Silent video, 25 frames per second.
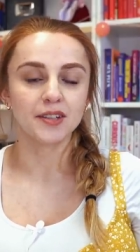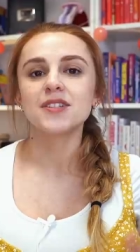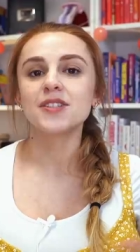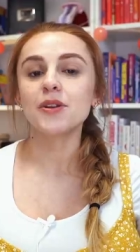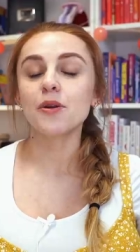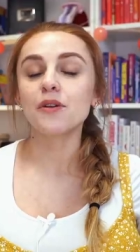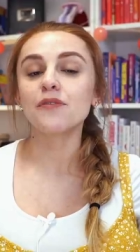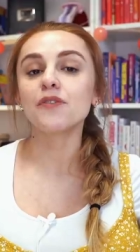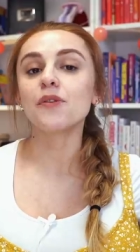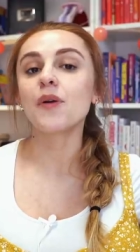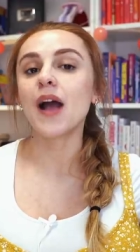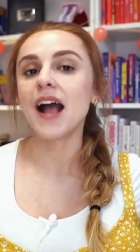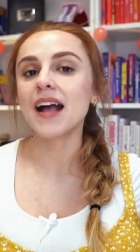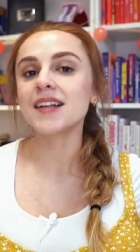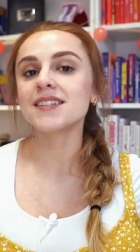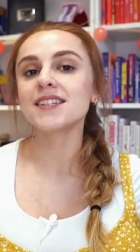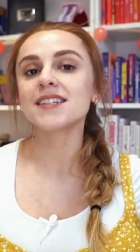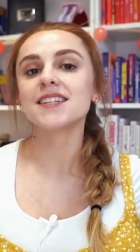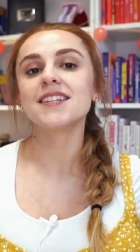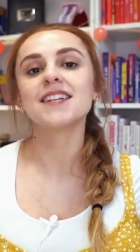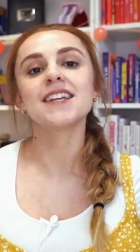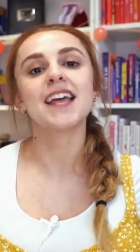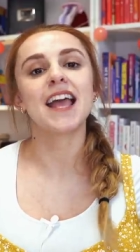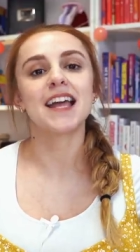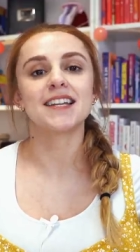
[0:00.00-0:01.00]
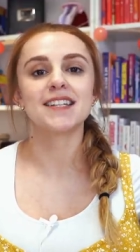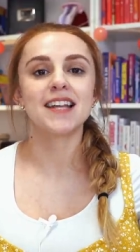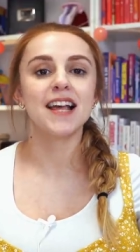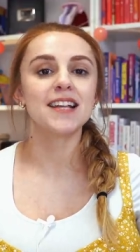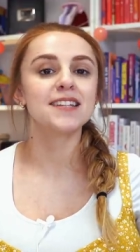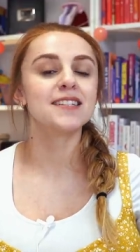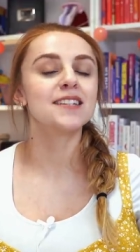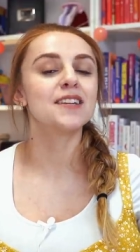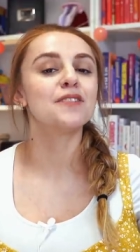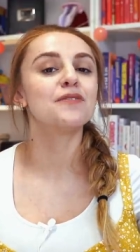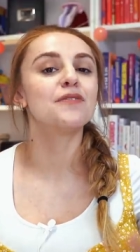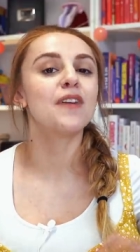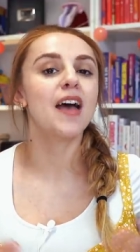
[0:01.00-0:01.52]
So if you ask to get
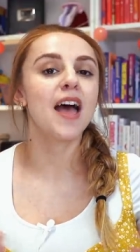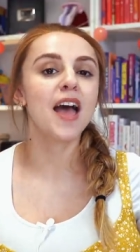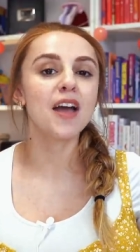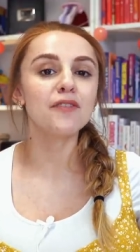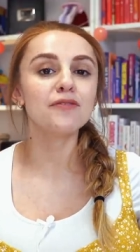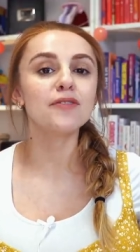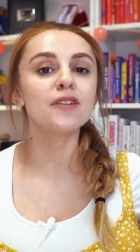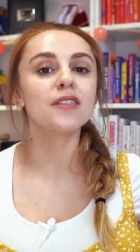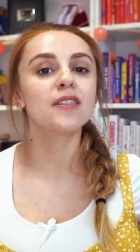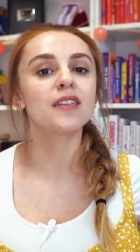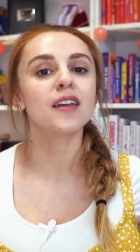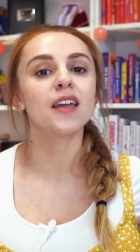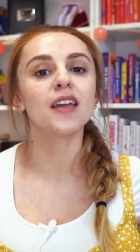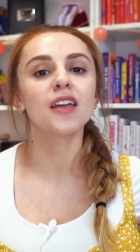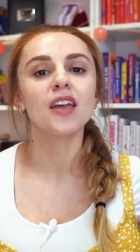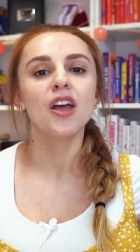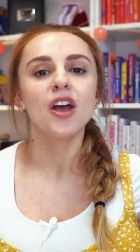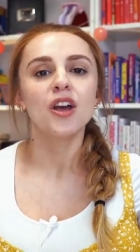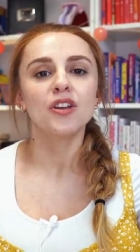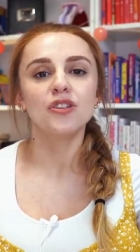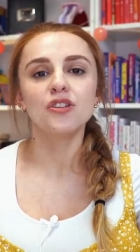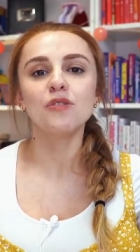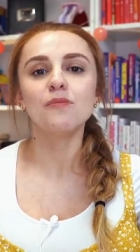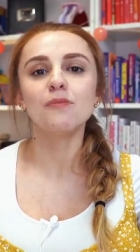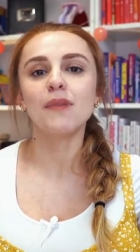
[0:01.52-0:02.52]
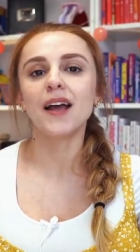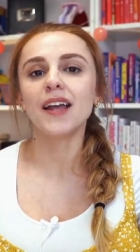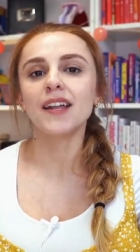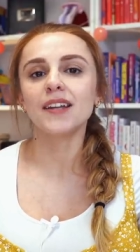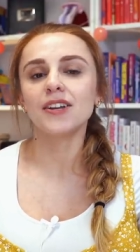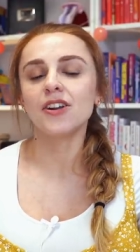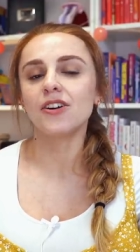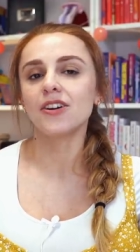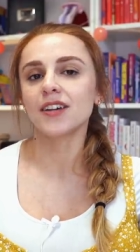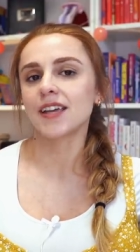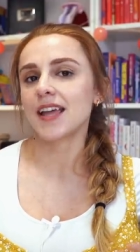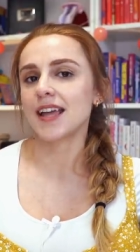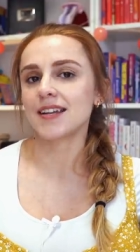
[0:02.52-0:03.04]
tested for everything, you might
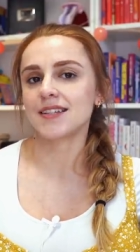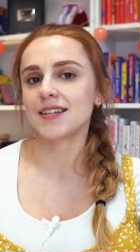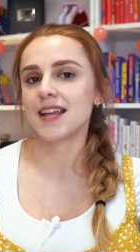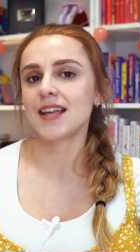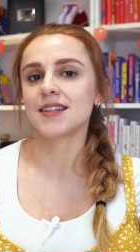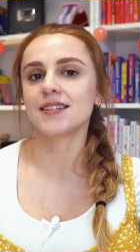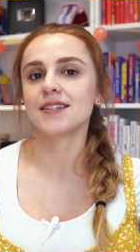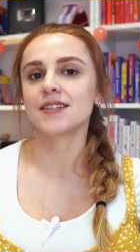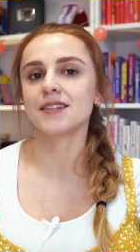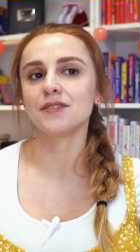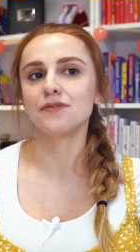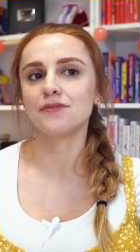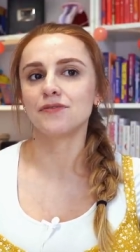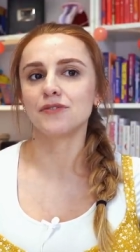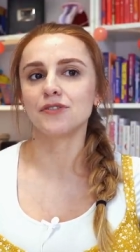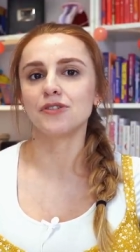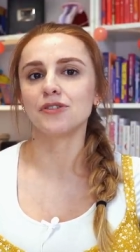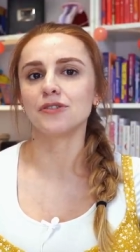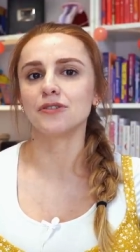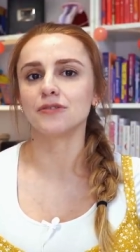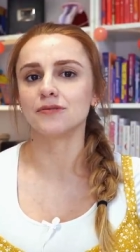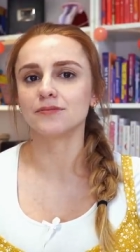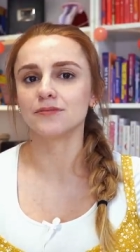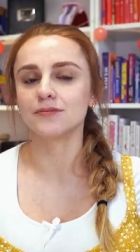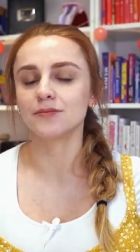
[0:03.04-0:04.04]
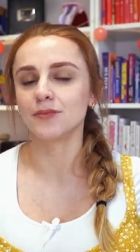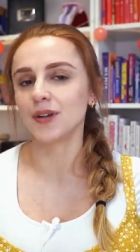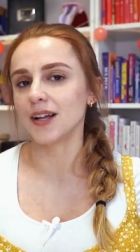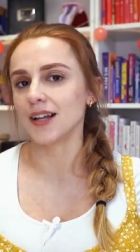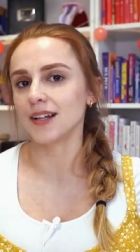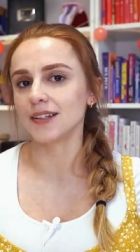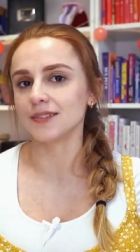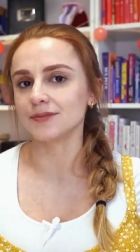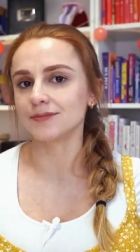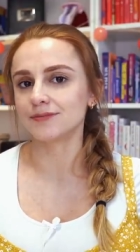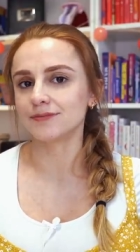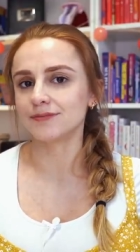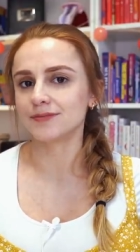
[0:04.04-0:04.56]
not get tested for,
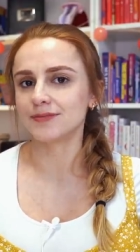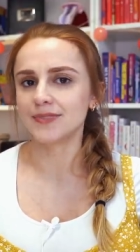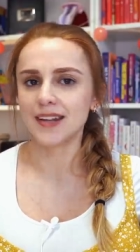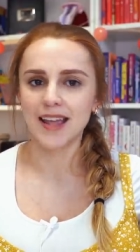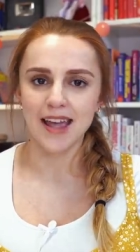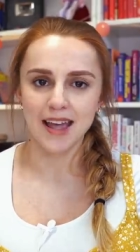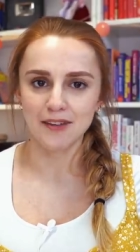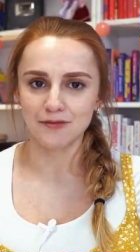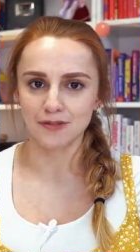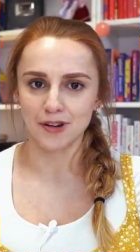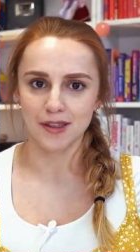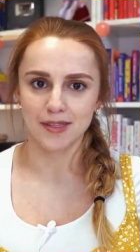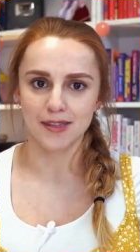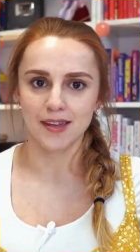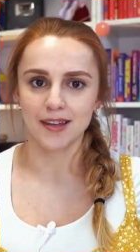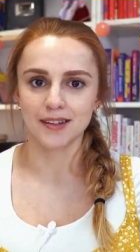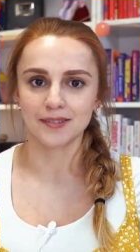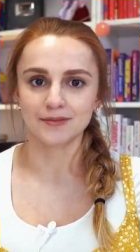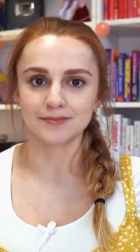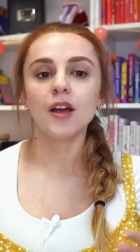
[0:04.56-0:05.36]
well, everything.